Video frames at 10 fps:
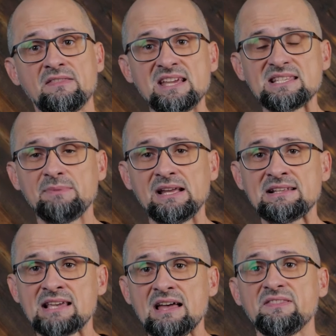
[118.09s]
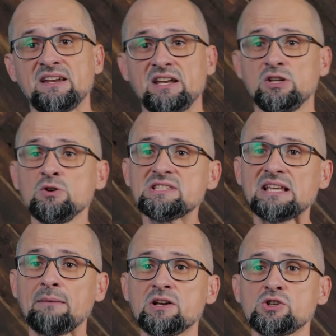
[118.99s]
This means that a new
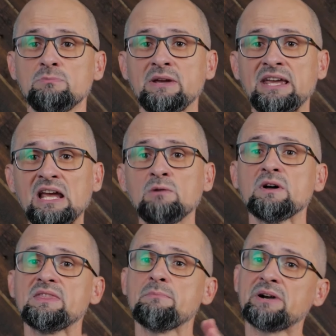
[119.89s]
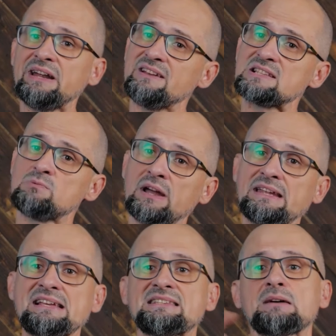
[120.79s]
step should begin when the previous one
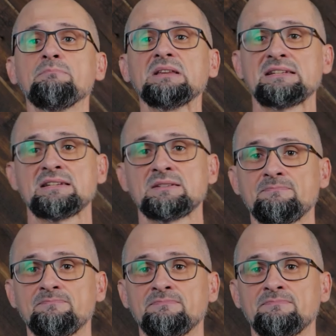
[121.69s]
is completed.